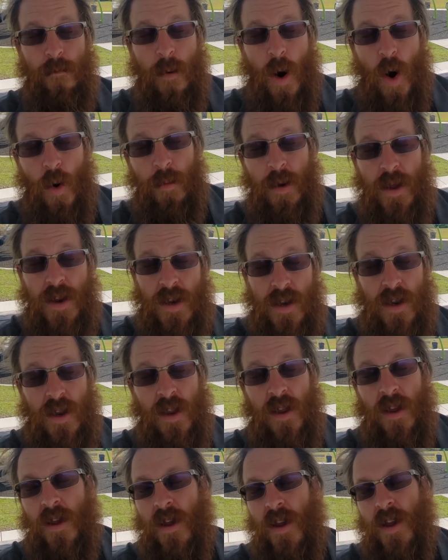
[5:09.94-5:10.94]
Moment
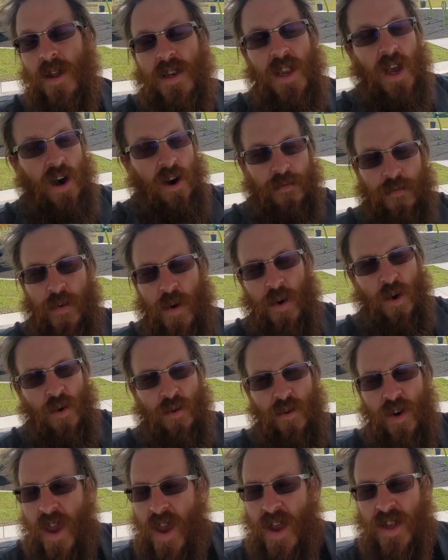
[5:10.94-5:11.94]
telephoto
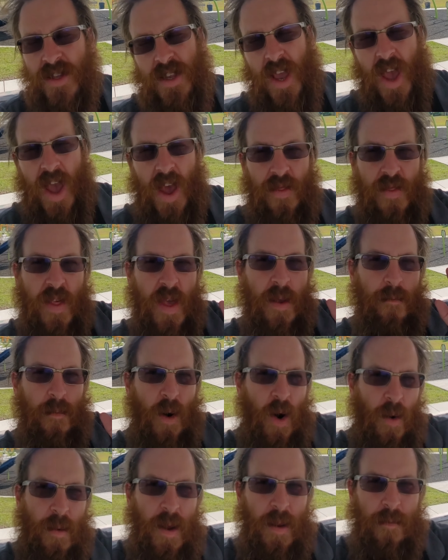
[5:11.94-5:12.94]
lens and the
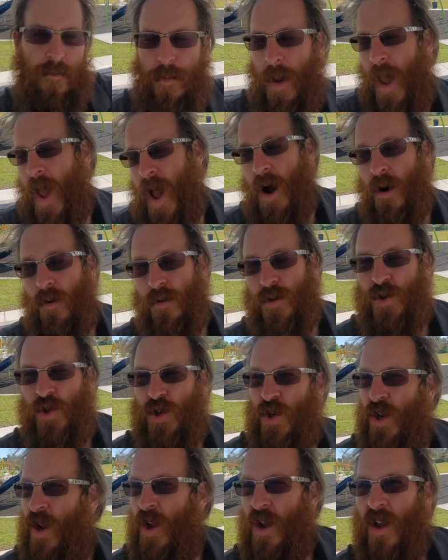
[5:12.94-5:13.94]
Moment pouch
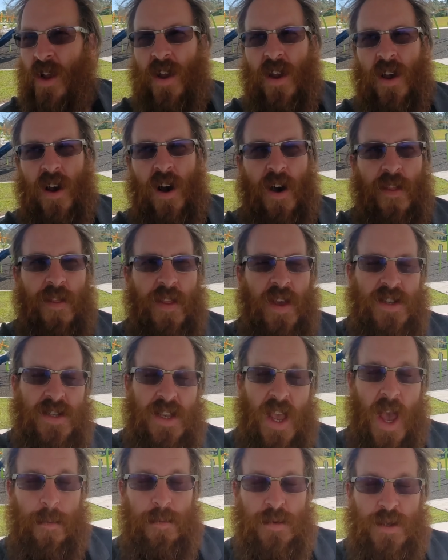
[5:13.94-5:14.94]
on this
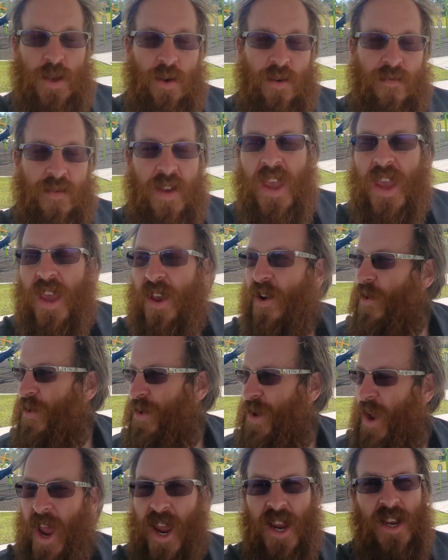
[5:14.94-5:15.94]
episode of Eagle
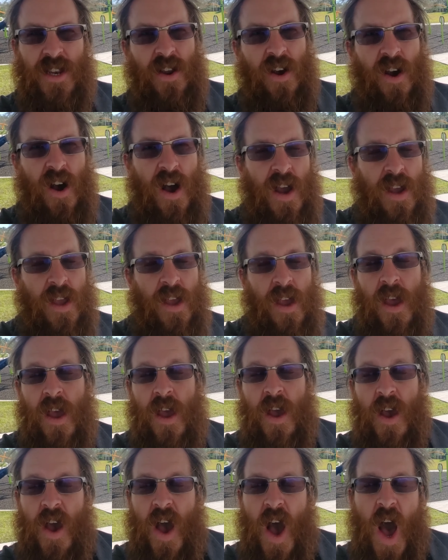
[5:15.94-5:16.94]
Tech Talk.
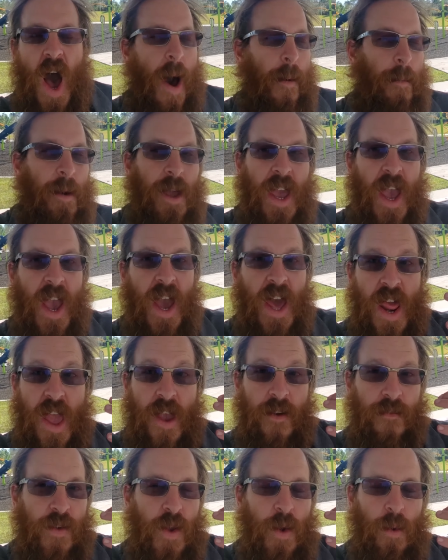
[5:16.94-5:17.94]
Again,
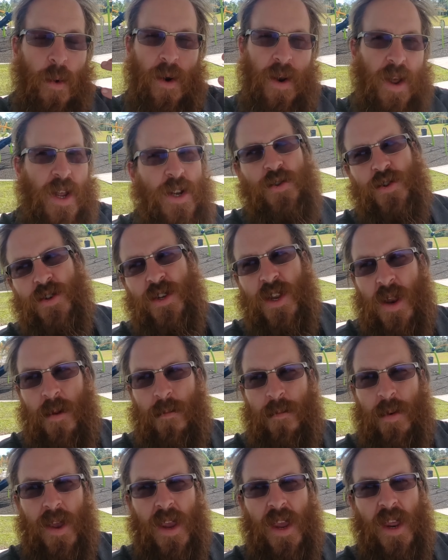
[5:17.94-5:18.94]
if you are interested in
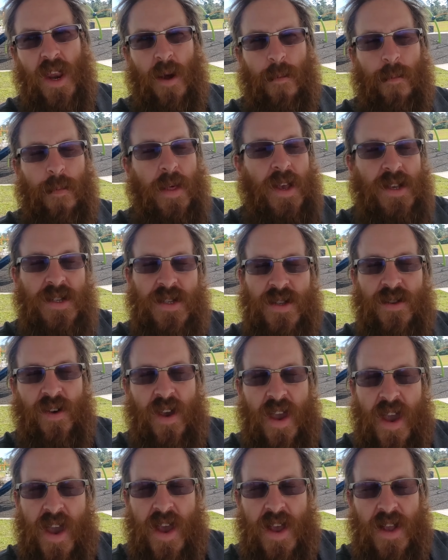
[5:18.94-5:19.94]
picking up this
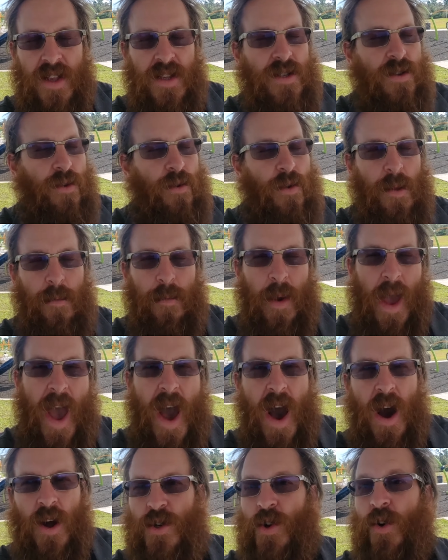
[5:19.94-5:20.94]
lens or the
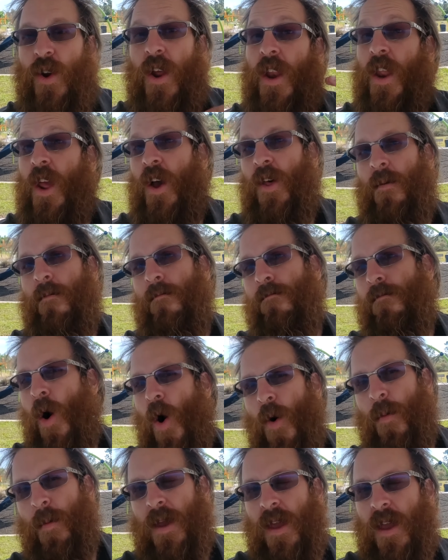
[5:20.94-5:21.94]
pouch or any other
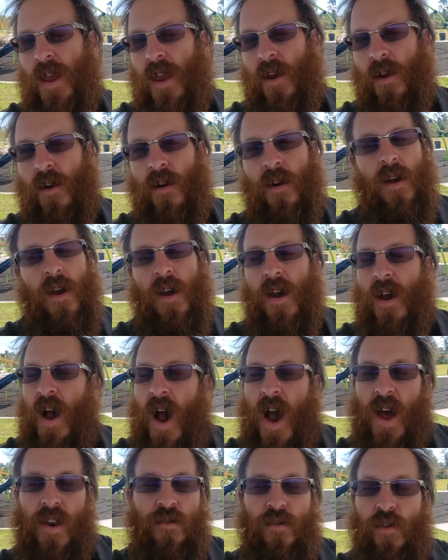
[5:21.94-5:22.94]
Moment gear,
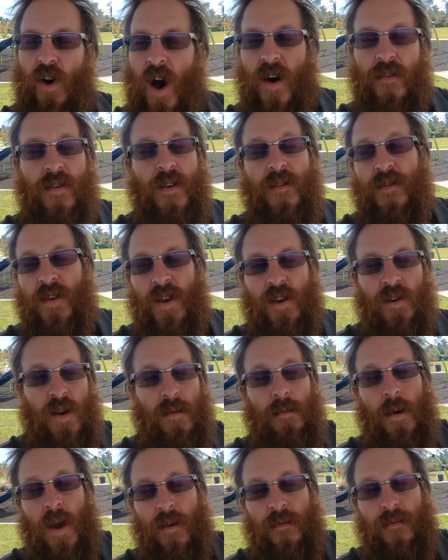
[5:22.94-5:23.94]
I'd love if you click
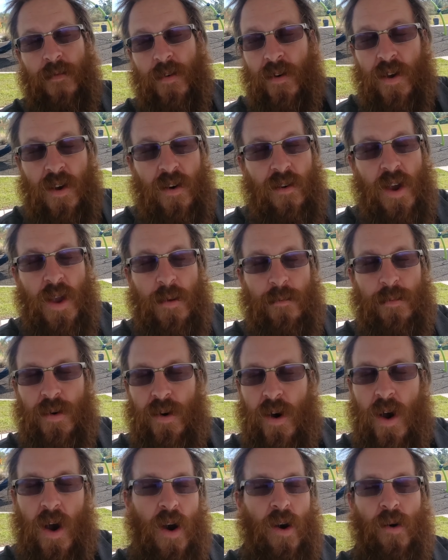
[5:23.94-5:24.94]
my affiliate link
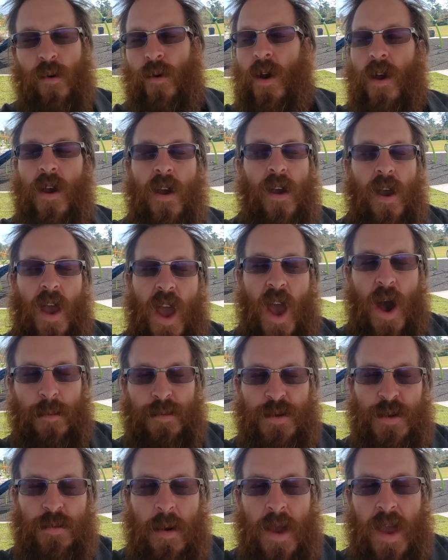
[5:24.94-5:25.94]
below.
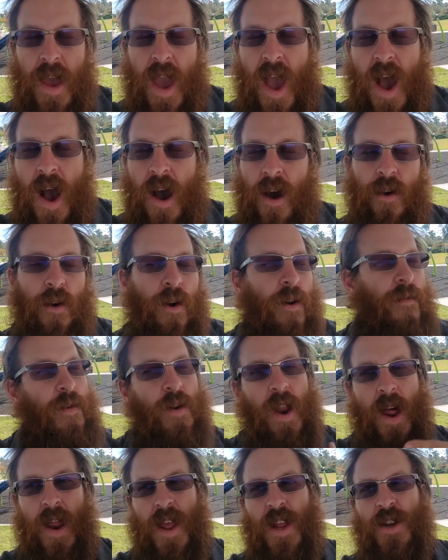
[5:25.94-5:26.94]
Helps me out. Or if you're
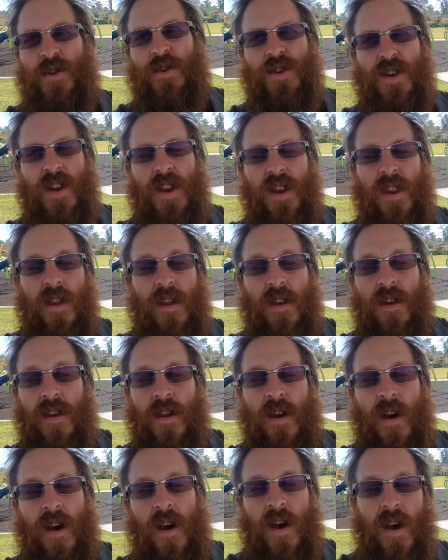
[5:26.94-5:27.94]
not interested in
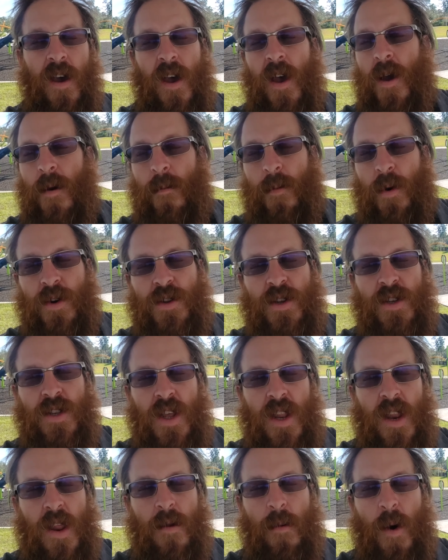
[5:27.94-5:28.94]
purchasing
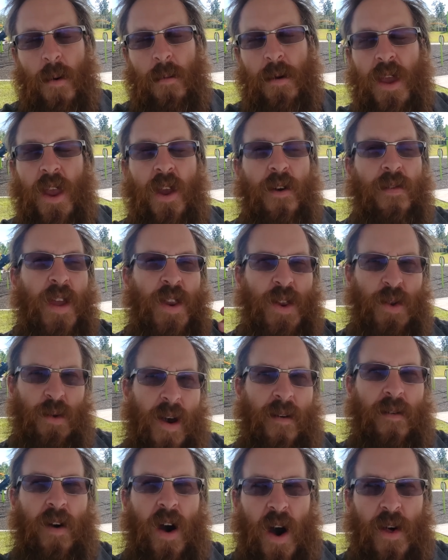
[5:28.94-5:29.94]
any Moment gear, they do
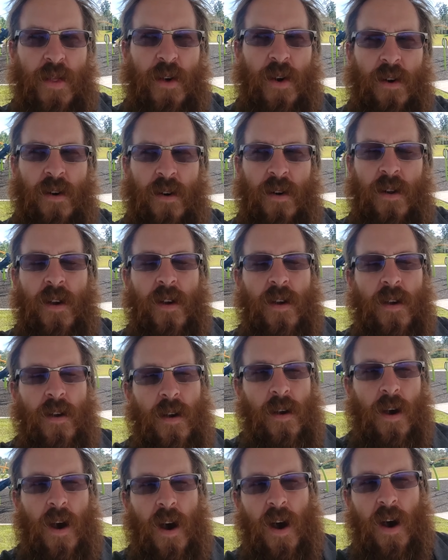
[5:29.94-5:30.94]
have other
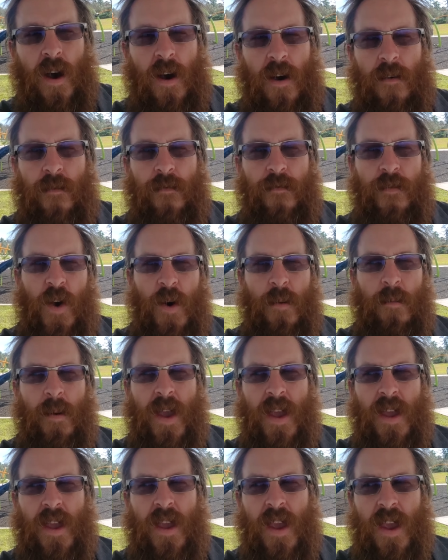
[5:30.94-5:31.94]

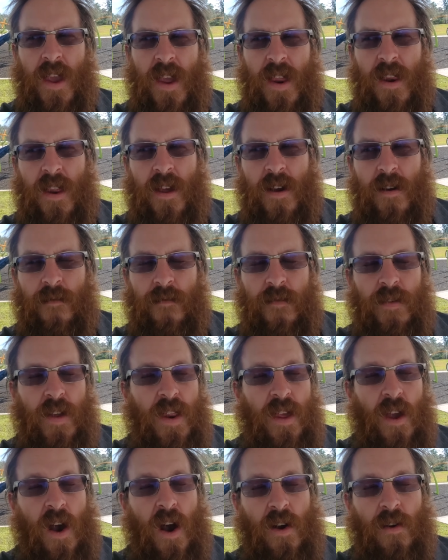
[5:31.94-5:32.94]
filmmaking,
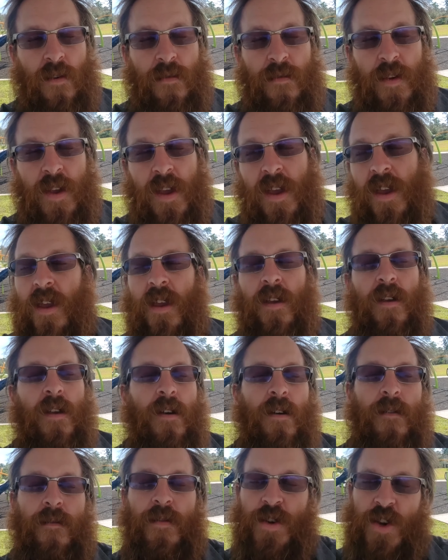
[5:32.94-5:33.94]

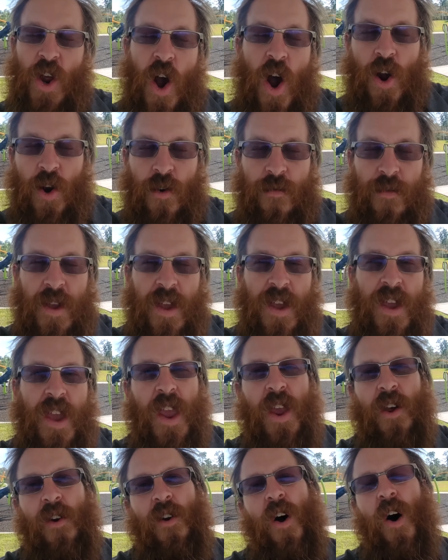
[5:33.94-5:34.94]
videography, photography
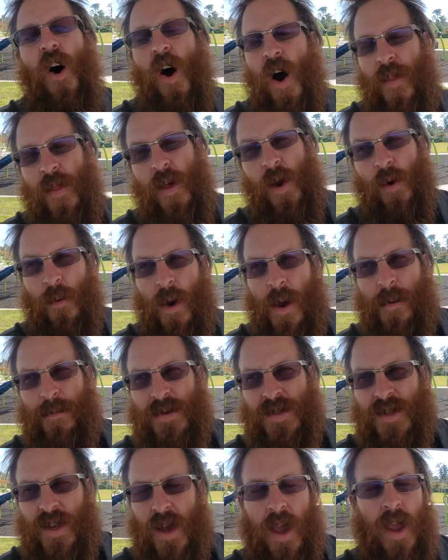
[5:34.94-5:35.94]
gear on their
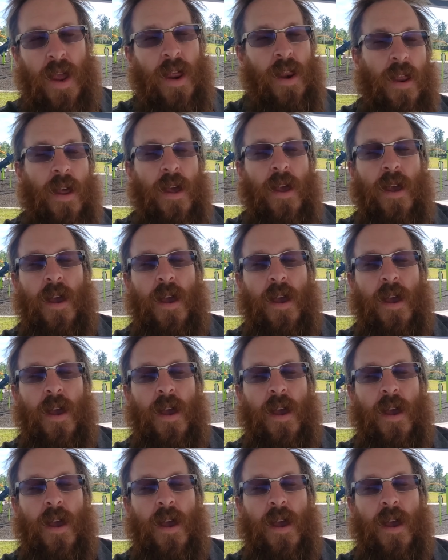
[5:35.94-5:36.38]
website,